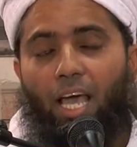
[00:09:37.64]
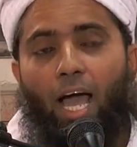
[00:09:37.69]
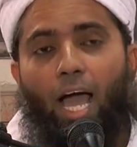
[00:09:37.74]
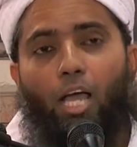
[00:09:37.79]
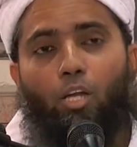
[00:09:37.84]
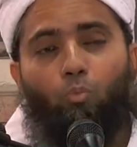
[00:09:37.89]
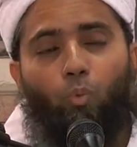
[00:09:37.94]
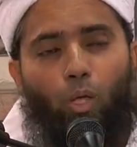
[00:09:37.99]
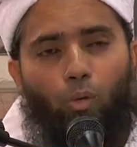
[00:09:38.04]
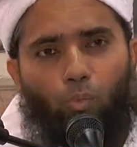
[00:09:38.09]

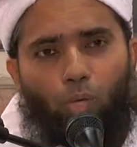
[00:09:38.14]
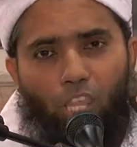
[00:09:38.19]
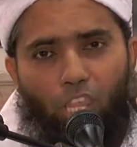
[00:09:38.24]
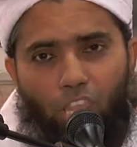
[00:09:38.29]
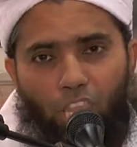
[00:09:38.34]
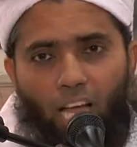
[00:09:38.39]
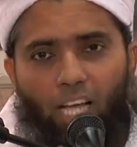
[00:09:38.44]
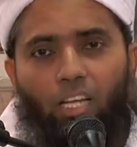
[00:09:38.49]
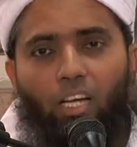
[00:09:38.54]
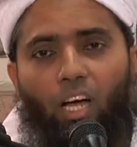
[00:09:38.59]
And when we
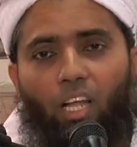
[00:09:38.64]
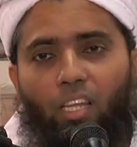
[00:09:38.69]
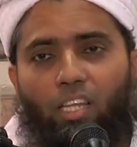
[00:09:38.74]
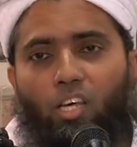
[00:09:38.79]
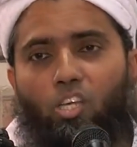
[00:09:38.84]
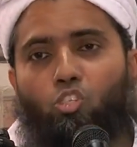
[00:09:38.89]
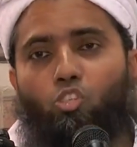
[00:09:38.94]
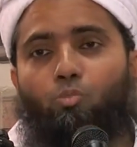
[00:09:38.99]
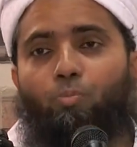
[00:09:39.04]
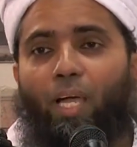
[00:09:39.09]
thank
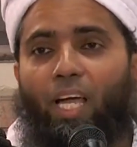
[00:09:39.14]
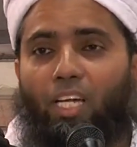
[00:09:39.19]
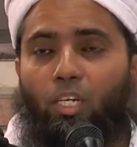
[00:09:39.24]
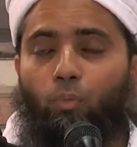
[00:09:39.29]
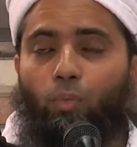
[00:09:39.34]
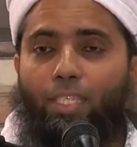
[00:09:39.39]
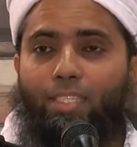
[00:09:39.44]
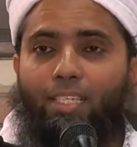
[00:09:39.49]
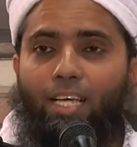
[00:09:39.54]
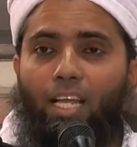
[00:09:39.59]
Allah subhanahu
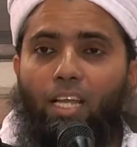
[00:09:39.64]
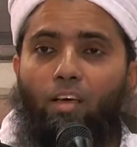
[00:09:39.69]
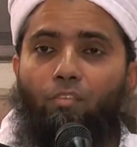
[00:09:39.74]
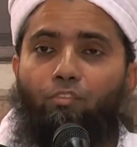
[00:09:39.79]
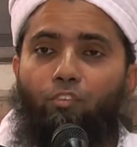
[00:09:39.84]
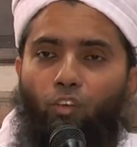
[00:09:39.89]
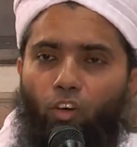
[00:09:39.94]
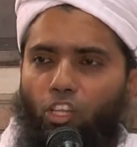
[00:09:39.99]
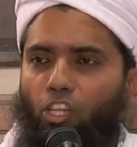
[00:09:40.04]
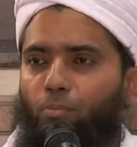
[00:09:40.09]
wa ta'ala
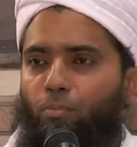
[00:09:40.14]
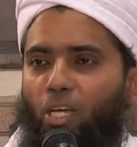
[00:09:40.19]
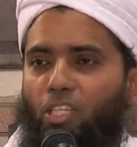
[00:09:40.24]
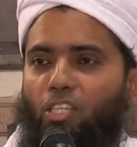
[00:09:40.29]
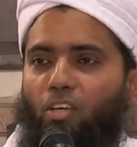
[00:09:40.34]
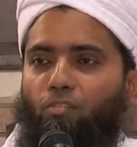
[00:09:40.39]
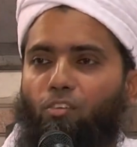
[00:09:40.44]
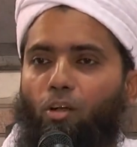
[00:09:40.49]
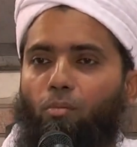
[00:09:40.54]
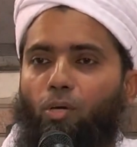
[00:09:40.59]
for the month
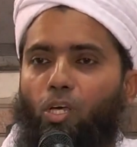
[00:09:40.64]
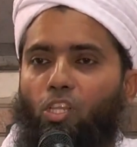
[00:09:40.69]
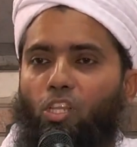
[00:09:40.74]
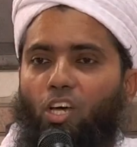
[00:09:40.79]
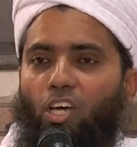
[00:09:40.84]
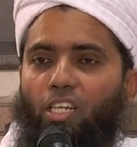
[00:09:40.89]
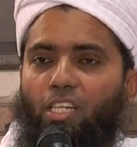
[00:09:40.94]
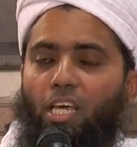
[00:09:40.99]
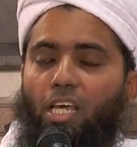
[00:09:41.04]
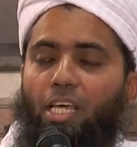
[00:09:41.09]
of
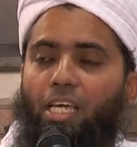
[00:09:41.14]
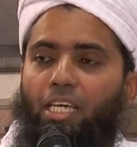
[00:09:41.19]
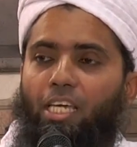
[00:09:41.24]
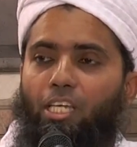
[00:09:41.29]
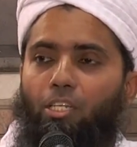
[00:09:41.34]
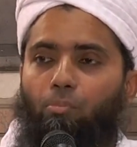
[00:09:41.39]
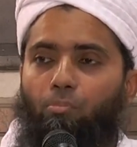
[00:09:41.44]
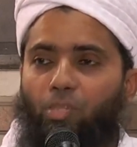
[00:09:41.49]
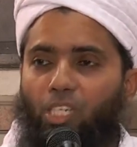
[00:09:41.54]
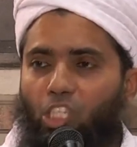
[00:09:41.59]
Ramadan,
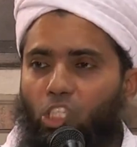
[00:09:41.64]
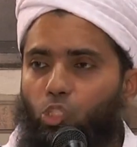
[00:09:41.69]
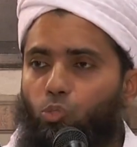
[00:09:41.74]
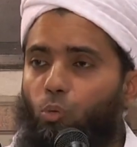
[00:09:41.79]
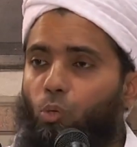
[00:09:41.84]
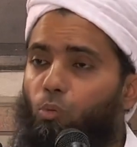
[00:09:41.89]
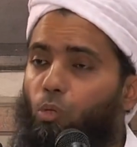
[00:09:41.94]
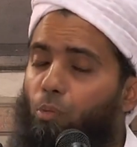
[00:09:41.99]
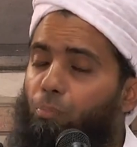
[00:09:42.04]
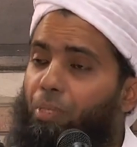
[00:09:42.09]
it means
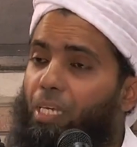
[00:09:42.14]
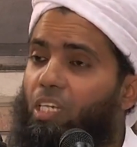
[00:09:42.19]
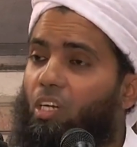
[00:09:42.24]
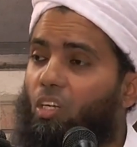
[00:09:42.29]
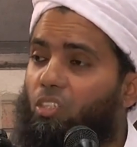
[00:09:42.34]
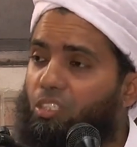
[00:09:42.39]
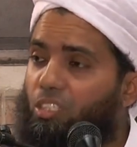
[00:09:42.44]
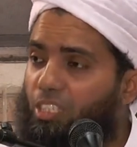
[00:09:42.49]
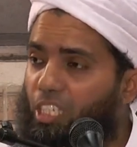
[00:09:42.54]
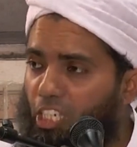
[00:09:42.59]
we will be
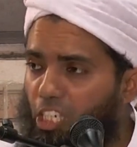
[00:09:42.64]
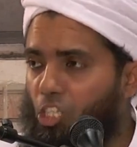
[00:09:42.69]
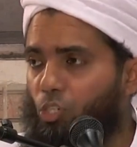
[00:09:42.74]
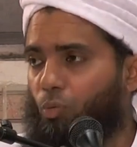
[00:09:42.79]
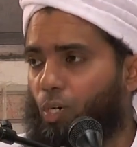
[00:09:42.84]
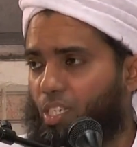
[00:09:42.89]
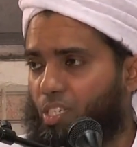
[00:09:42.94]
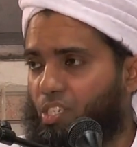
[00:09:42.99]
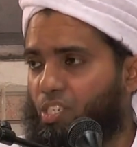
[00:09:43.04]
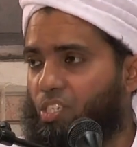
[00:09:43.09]

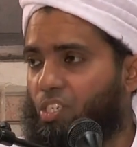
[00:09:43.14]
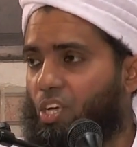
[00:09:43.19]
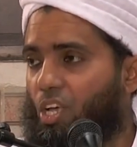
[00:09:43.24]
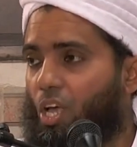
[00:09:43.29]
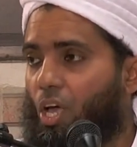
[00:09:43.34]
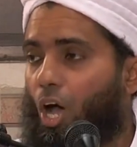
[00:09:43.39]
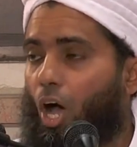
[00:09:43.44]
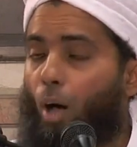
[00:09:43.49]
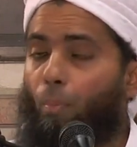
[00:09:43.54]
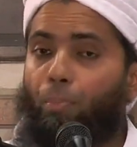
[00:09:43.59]
continuous
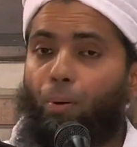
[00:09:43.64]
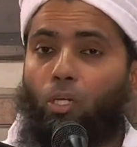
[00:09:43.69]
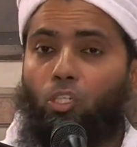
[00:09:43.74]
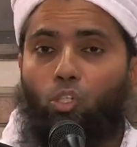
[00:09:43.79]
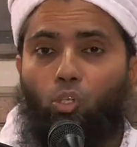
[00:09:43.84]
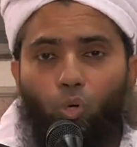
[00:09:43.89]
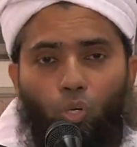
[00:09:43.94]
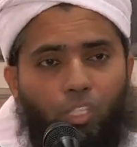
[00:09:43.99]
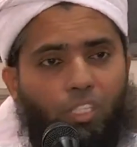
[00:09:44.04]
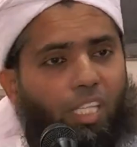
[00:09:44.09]

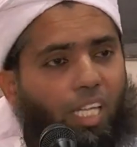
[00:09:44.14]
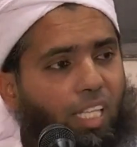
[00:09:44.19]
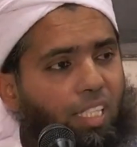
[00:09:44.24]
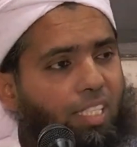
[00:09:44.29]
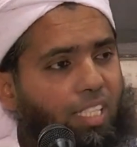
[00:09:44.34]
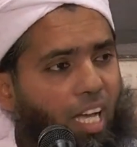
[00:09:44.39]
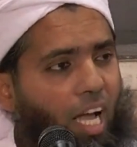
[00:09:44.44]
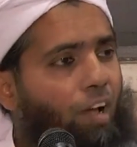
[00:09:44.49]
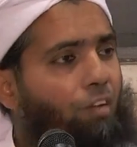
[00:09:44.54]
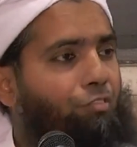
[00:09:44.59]
upon good
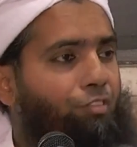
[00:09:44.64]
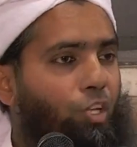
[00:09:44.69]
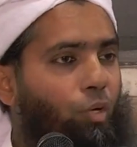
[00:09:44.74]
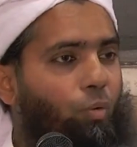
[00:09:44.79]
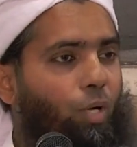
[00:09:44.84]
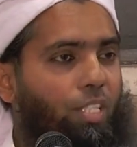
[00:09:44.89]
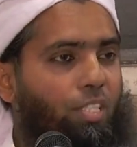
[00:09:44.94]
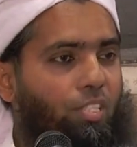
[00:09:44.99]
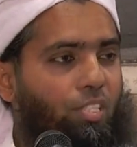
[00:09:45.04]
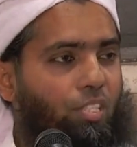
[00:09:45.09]
deeds
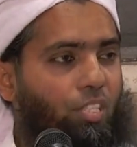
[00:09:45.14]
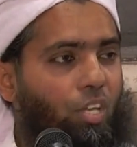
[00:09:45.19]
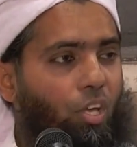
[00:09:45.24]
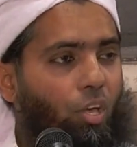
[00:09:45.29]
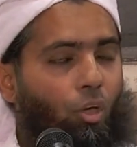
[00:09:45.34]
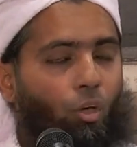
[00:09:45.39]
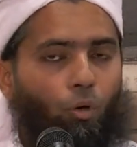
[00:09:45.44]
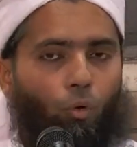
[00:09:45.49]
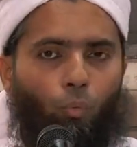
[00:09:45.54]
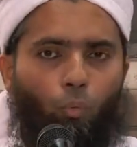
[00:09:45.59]
afterwards.
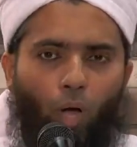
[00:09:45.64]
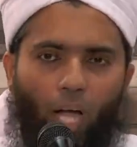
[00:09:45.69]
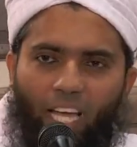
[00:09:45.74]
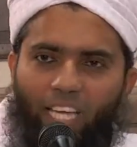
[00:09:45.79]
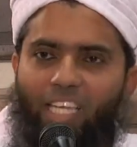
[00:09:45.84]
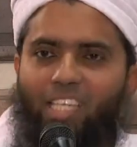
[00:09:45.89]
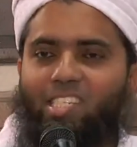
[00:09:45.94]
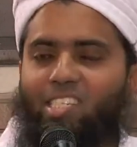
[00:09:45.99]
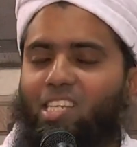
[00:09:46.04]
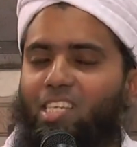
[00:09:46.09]
Why
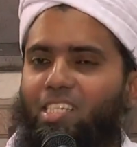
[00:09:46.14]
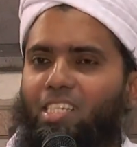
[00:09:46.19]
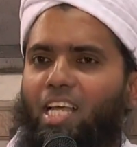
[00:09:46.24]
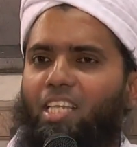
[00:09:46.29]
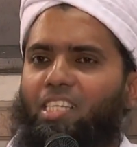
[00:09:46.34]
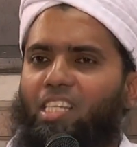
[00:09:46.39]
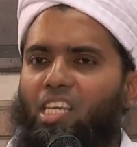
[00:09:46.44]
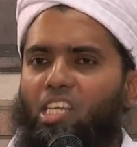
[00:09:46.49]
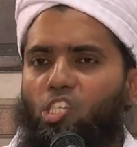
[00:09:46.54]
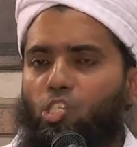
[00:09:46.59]
is it
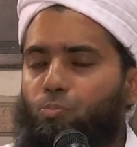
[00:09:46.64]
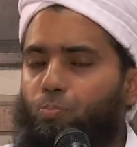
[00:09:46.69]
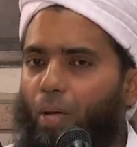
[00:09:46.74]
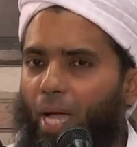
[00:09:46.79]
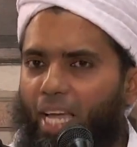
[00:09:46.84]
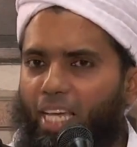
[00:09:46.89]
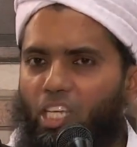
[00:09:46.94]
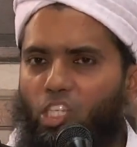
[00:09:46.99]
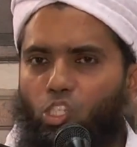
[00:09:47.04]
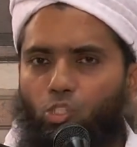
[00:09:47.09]
that these
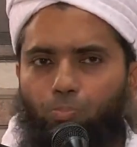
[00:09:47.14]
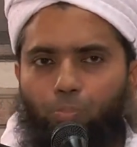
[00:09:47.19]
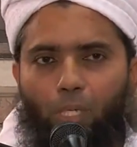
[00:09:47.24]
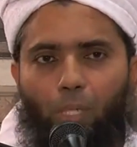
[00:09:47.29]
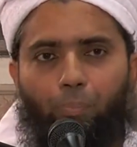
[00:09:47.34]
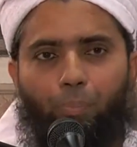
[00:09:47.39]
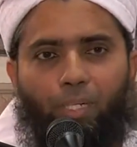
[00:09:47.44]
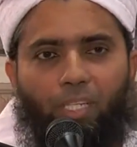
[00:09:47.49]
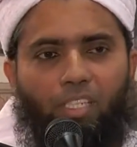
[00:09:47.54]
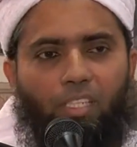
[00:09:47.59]
pious
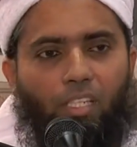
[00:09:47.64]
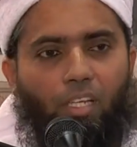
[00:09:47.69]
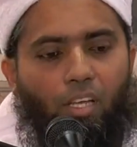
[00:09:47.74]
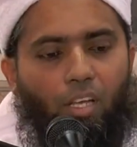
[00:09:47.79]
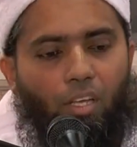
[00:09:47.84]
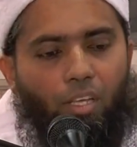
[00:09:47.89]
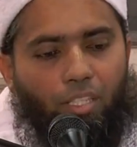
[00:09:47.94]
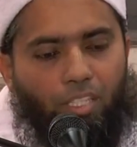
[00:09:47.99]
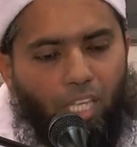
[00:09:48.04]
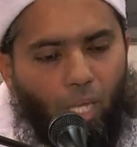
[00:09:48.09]
people,
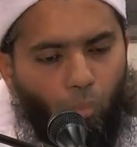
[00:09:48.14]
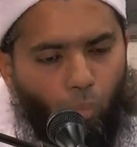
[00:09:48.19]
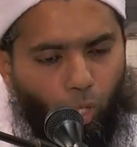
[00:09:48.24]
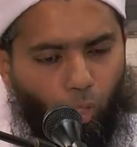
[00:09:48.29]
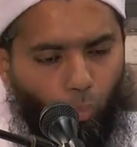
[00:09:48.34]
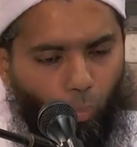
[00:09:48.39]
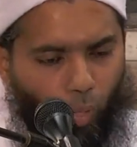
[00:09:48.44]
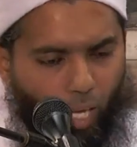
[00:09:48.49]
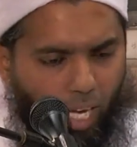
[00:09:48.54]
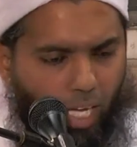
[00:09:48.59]
they would
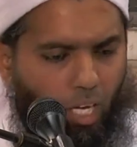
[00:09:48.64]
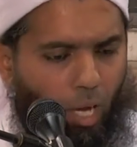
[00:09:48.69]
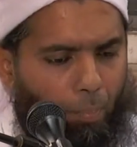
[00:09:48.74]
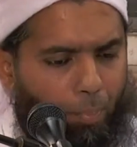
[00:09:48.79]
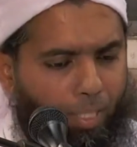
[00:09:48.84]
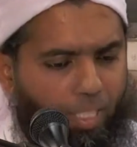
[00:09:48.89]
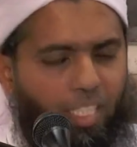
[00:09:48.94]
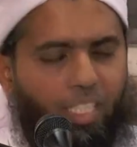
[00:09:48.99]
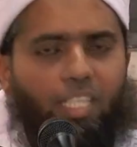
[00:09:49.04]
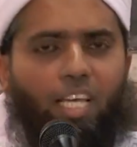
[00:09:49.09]
wake up
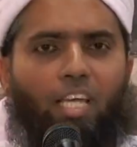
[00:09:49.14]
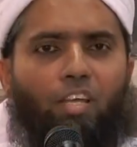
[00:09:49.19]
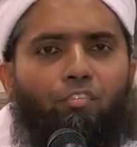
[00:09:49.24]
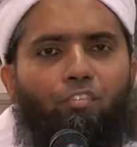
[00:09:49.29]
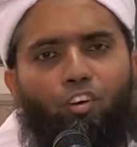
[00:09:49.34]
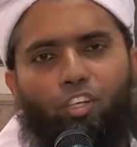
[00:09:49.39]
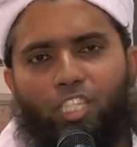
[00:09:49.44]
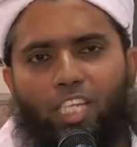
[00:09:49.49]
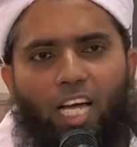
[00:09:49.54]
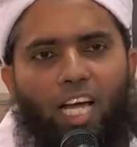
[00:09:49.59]
in the night
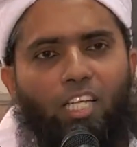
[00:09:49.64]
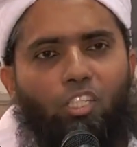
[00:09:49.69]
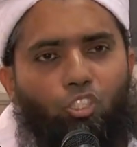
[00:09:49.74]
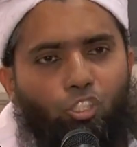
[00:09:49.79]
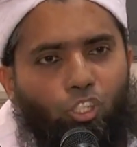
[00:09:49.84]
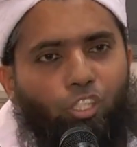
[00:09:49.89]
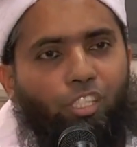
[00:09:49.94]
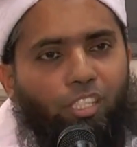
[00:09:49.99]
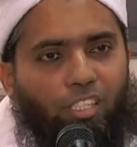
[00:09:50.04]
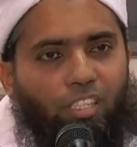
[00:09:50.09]
for
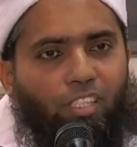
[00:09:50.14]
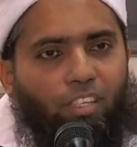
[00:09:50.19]
tahajjud?